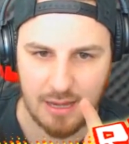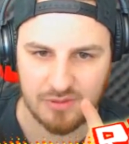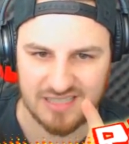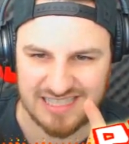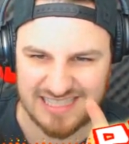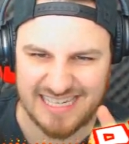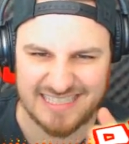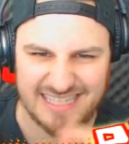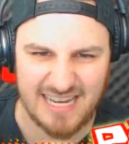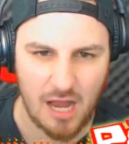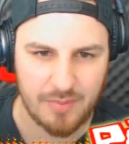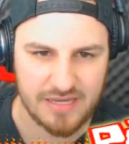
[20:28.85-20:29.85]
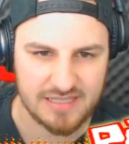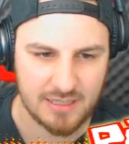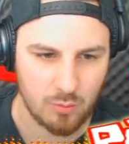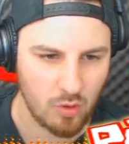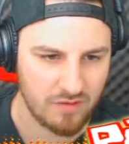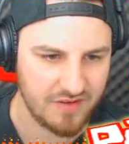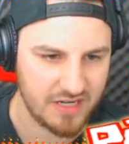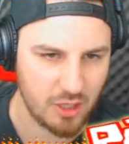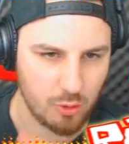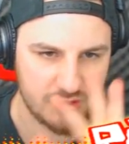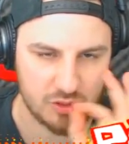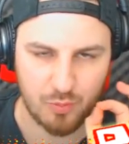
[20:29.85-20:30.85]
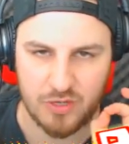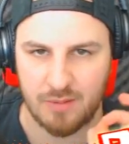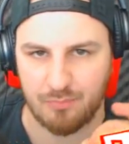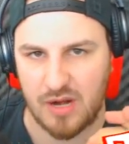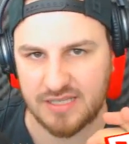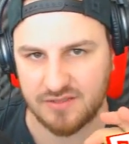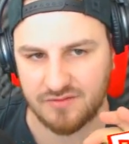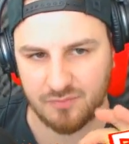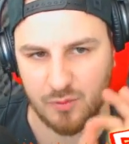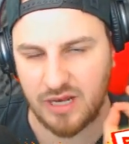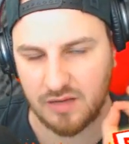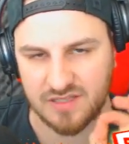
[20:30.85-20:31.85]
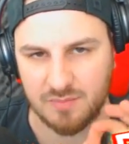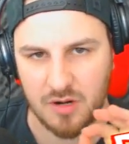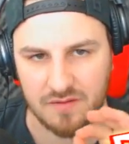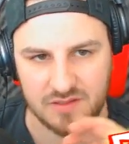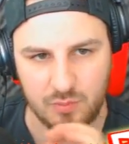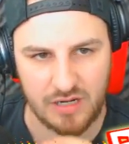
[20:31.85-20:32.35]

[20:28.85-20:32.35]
That was 60 obbies in one video, which is pretty impressive. We love Smurfs.